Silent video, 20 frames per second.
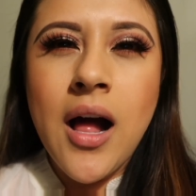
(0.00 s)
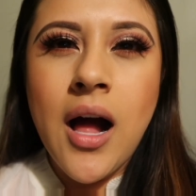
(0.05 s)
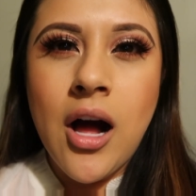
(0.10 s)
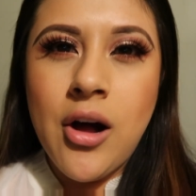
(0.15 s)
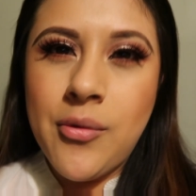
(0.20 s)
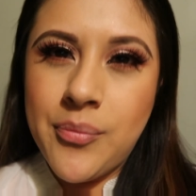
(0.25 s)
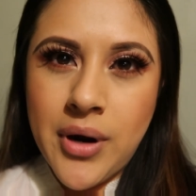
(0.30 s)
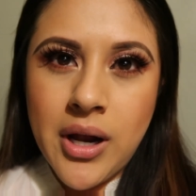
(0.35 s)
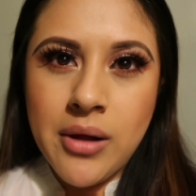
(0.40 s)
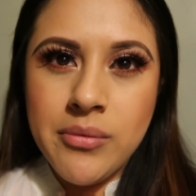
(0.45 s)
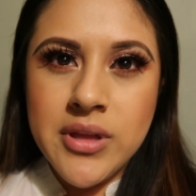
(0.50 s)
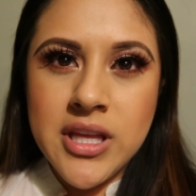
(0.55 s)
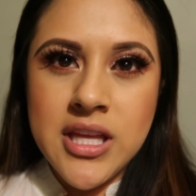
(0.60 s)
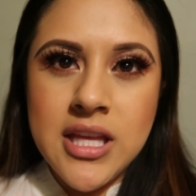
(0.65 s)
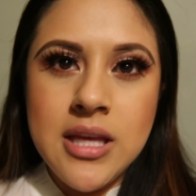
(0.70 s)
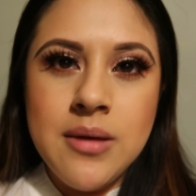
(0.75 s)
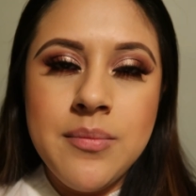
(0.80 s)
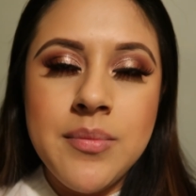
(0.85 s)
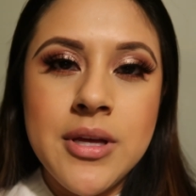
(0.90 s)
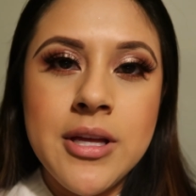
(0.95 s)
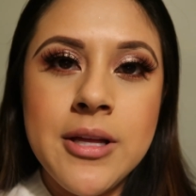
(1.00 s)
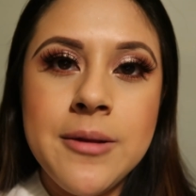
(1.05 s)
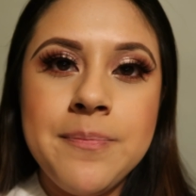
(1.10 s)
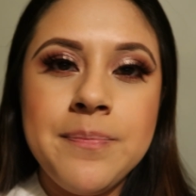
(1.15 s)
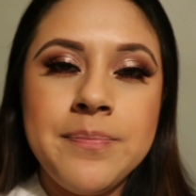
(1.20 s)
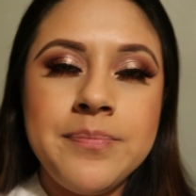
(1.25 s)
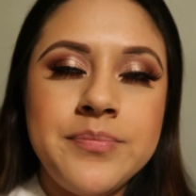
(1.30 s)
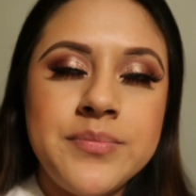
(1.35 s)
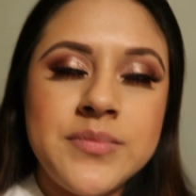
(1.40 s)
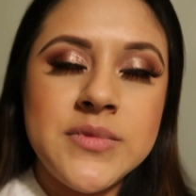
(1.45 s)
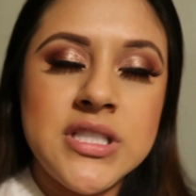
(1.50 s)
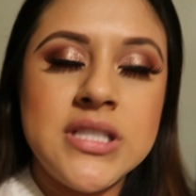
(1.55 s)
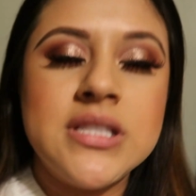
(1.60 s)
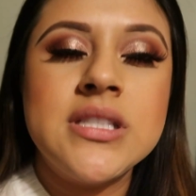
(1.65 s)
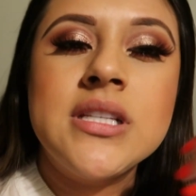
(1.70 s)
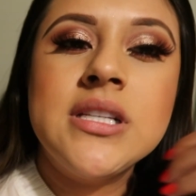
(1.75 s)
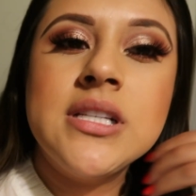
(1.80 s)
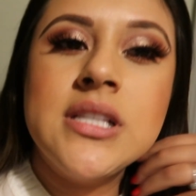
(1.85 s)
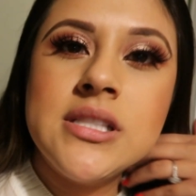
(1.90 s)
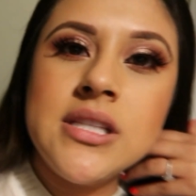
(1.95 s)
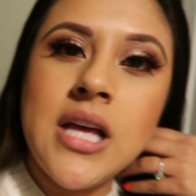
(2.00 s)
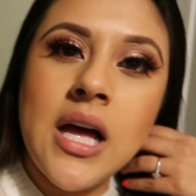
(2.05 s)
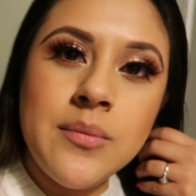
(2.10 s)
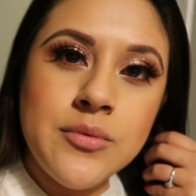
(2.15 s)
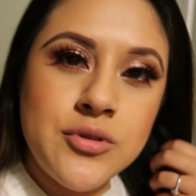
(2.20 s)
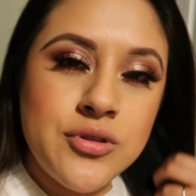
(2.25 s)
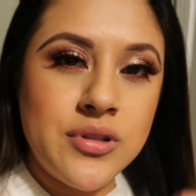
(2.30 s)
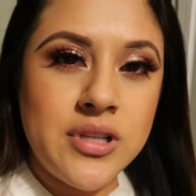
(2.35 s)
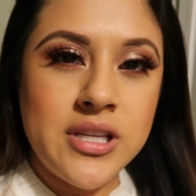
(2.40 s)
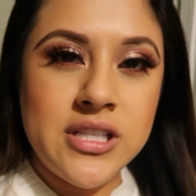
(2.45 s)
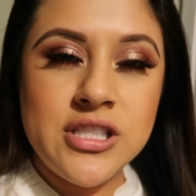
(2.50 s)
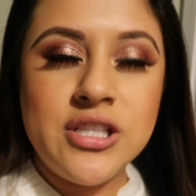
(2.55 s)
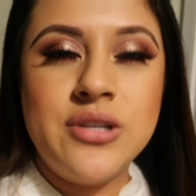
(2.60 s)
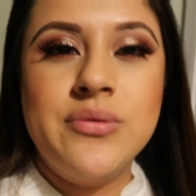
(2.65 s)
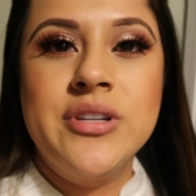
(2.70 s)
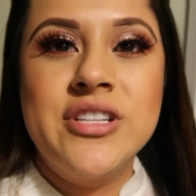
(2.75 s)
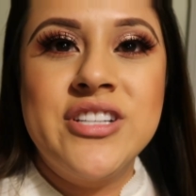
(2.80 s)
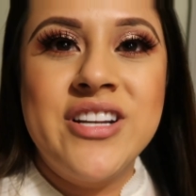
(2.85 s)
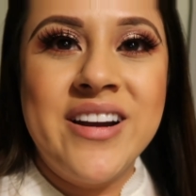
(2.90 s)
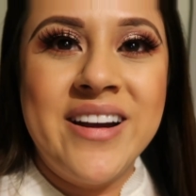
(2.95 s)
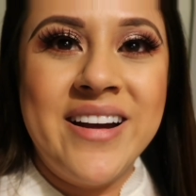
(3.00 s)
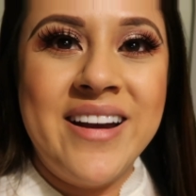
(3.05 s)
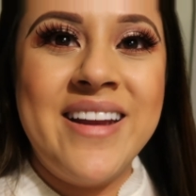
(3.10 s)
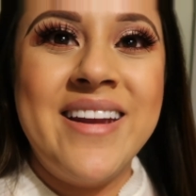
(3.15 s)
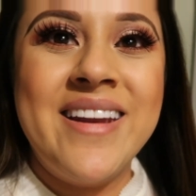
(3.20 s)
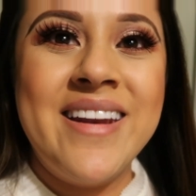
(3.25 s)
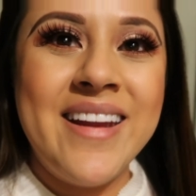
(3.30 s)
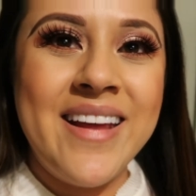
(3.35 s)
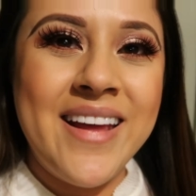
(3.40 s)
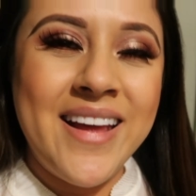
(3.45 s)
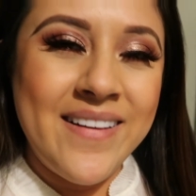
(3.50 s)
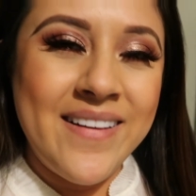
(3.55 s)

I'll probably keep it just because I'm too lazy to return it.